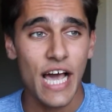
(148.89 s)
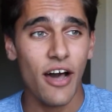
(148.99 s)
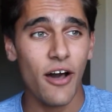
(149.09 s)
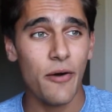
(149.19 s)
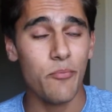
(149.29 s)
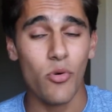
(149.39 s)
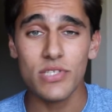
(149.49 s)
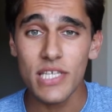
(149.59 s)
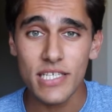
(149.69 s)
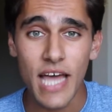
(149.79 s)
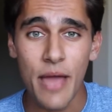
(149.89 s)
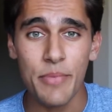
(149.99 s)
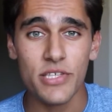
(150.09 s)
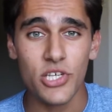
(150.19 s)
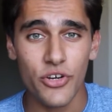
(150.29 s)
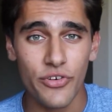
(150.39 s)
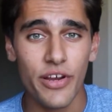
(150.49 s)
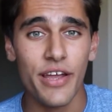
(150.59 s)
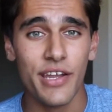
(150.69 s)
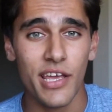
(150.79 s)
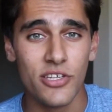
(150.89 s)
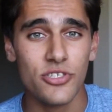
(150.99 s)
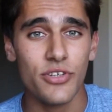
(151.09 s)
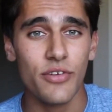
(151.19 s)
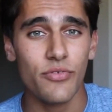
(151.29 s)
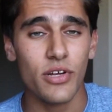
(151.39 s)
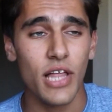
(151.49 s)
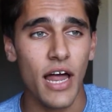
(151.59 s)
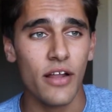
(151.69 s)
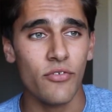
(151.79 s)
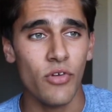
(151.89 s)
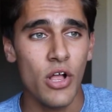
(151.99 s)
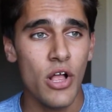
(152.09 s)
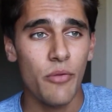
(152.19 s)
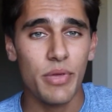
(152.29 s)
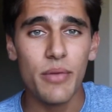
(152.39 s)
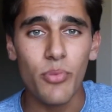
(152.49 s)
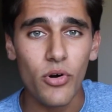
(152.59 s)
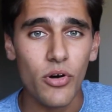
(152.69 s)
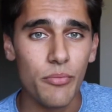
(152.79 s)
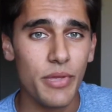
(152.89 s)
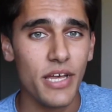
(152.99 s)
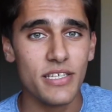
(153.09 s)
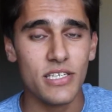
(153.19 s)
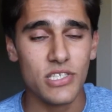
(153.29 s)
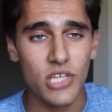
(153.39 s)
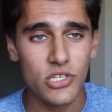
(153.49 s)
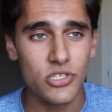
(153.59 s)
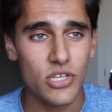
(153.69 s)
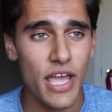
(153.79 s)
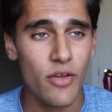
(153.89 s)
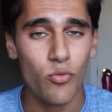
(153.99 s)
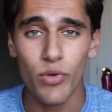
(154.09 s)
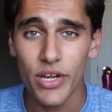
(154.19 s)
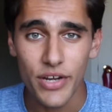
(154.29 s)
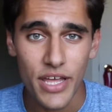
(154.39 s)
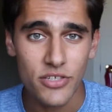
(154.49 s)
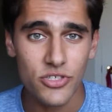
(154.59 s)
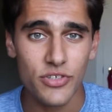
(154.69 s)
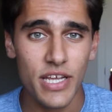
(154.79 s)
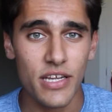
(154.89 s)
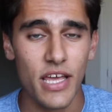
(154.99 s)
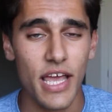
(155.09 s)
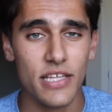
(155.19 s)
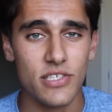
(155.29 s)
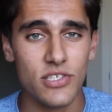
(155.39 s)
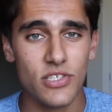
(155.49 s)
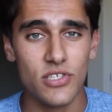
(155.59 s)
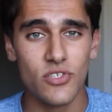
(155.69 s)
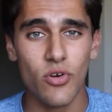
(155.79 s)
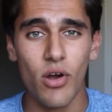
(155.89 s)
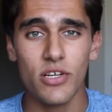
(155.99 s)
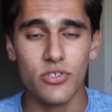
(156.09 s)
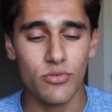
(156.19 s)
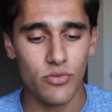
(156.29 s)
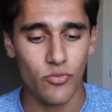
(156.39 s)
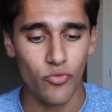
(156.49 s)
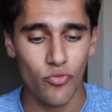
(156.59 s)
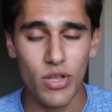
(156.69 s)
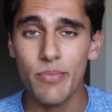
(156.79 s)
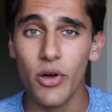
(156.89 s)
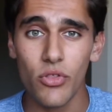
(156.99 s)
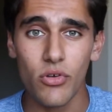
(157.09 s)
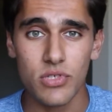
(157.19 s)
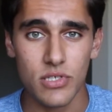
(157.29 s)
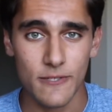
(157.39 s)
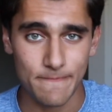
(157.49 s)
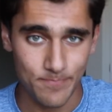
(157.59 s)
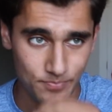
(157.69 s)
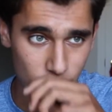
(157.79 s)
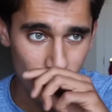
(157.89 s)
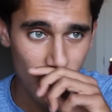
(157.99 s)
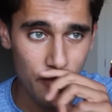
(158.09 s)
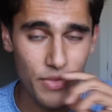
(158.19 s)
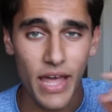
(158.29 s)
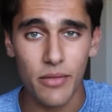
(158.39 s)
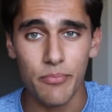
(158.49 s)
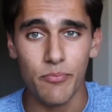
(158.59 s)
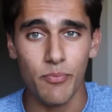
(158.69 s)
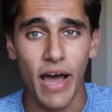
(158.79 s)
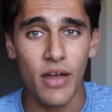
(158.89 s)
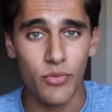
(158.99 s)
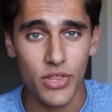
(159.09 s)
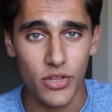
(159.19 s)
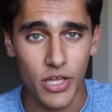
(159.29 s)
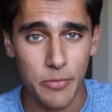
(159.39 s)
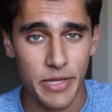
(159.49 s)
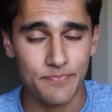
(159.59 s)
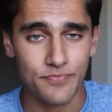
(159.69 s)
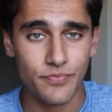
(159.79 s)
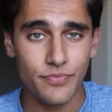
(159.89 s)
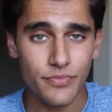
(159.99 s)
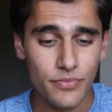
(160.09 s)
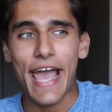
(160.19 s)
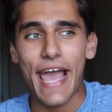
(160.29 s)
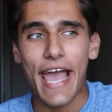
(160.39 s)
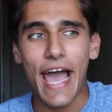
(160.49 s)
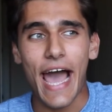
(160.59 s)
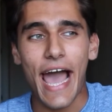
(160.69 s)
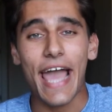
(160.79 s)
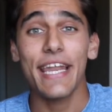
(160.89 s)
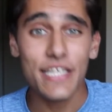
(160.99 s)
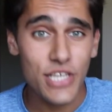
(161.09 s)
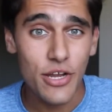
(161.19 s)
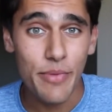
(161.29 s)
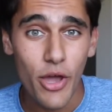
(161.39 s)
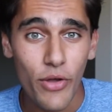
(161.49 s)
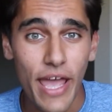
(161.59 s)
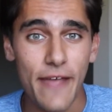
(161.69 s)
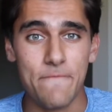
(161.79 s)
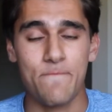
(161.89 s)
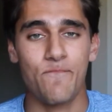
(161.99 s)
Most of the time it's a career-ending injury for a lot of people because it's such a weird injury and it's so hard to rebuild those that bond with the ligament. It is going to be okay.